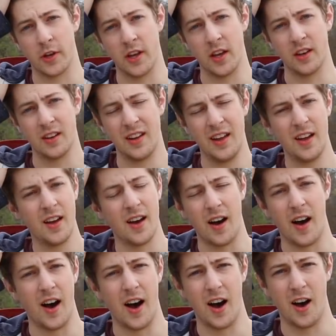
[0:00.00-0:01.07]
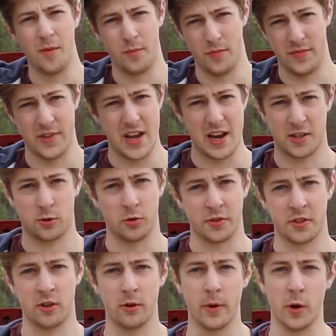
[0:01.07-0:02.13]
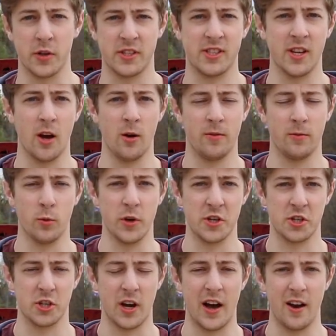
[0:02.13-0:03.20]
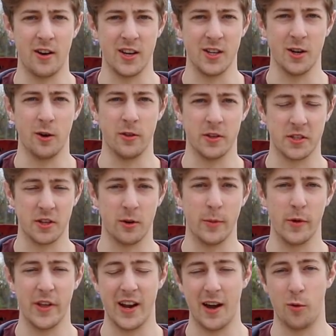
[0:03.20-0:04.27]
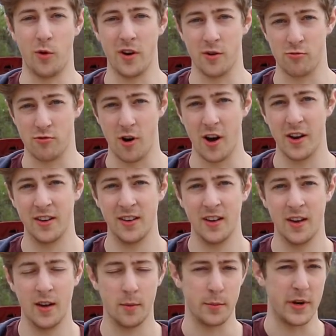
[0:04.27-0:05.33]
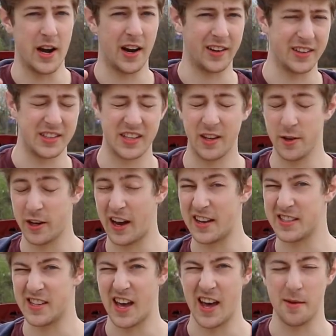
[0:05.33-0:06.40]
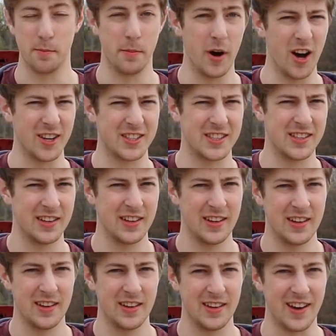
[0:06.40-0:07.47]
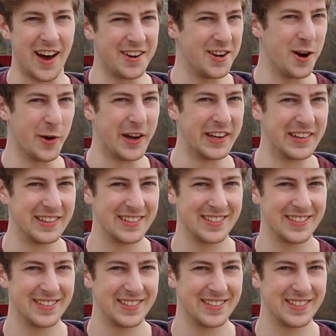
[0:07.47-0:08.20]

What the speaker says: kit, the actual turbo itself, which I already know the turbo that I want to run. I'm not going to tell you guys that, but I know it.